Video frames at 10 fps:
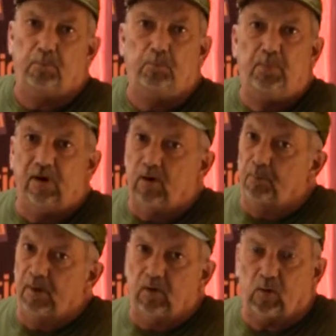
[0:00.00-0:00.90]

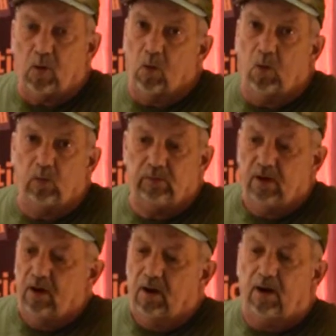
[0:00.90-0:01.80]
bitter cold,
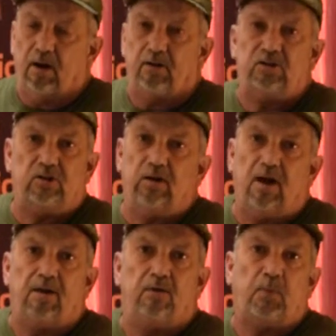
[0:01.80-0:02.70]
you
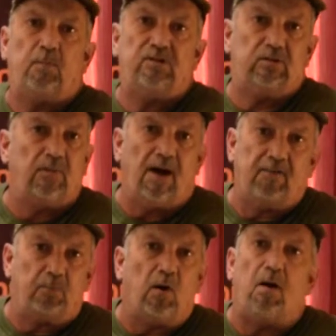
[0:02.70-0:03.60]
probably still might have
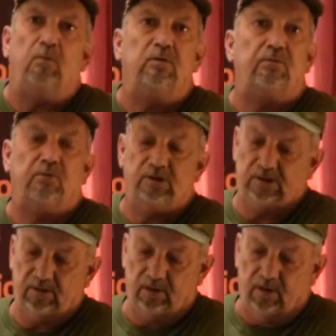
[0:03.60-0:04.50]
a problem with it
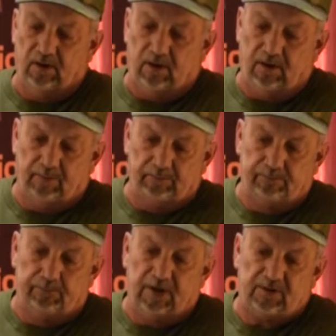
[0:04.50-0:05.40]
freezing.
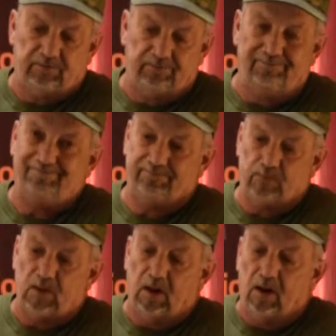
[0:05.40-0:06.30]
But
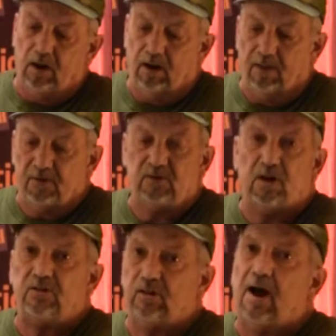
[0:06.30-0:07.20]
this
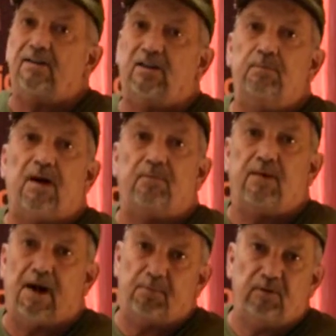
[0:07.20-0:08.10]
does a lot to keep that from
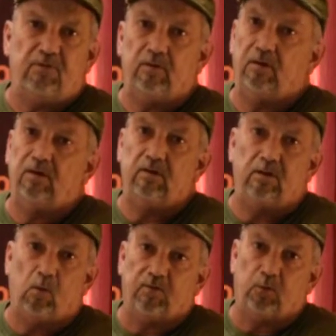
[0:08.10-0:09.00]
happening. If you're in the
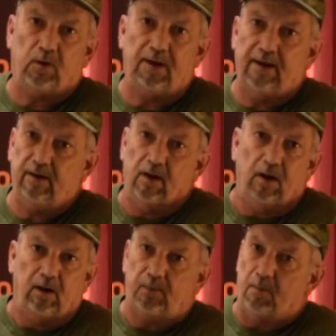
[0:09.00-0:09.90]
lower 48,
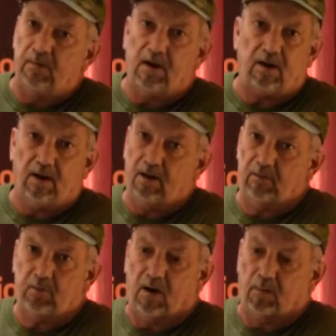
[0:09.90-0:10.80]
you're probably not going to have
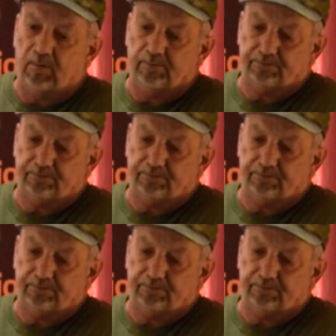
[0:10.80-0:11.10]
a problem.